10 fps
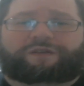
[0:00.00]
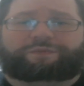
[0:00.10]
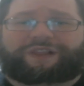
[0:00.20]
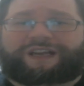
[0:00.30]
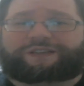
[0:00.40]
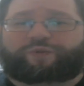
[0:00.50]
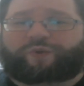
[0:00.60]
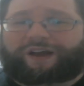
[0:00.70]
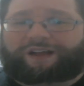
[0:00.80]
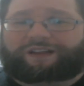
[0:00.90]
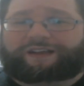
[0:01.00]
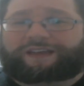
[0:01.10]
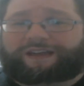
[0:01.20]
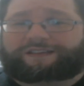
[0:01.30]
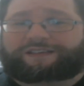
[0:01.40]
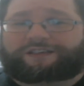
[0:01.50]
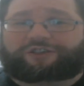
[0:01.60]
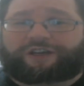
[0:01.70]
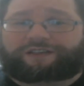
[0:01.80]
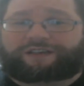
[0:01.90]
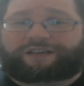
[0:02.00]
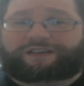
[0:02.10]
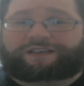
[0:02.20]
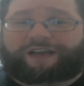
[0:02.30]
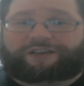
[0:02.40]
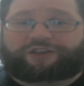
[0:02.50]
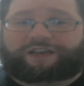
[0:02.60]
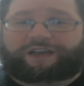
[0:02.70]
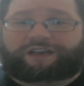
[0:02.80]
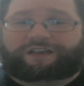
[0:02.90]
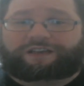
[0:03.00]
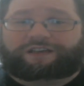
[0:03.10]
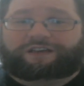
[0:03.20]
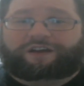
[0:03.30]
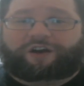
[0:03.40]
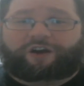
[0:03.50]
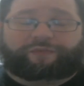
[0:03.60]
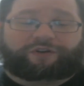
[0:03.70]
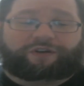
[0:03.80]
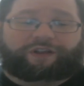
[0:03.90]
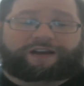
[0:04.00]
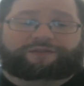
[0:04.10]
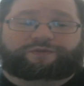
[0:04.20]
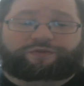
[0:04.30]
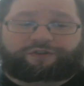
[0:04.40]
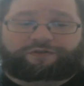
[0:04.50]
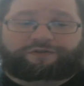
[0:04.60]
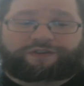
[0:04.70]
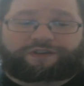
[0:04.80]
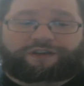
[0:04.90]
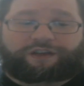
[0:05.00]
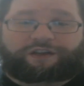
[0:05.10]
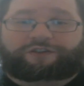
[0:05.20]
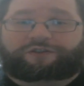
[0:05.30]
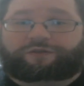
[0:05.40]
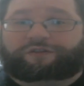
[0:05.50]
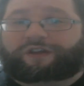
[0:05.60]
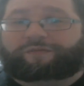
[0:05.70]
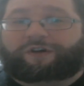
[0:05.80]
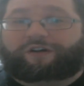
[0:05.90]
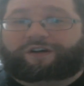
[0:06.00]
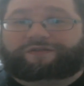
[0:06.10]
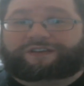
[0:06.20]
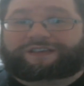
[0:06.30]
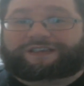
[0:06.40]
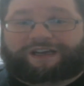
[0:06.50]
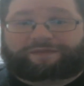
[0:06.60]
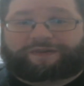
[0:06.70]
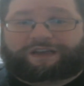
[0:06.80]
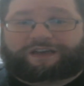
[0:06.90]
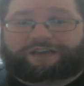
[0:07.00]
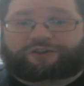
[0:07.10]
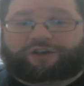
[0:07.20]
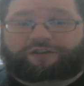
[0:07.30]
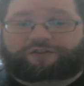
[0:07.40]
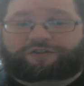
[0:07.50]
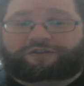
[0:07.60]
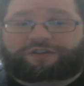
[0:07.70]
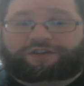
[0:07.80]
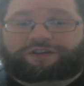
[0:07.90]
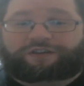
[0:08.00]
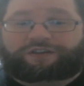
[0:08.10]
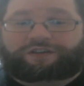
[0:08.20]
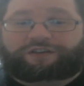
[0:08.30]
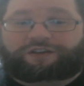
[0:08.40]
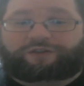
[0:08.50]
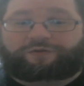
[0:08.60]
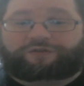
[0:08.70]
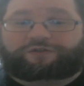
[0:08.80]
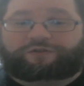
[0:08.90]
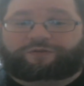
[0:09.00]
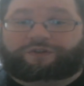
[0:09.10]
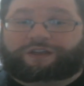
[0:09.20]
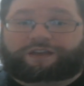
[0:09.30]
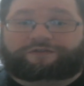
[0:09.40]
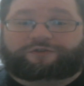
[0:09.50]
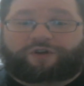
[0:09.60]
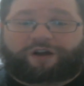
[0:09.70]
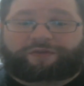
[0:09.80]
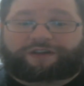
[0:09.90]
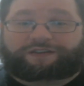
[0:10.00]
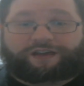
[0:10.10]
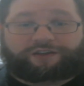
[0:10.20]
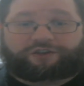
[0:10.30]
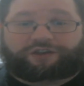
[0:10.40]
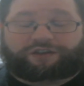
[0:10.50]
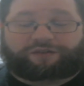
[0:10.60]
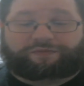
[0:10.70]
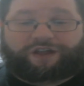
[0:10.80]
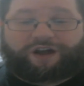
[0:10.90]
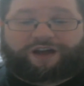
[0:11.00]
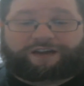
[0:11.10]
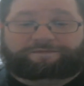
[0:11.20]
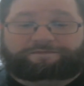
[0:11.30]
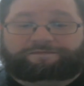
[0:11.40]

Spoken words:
plays well against Jessica's educated, upper-class roots, two of them often sniping at each other in order to relieve drama and tension in the plot.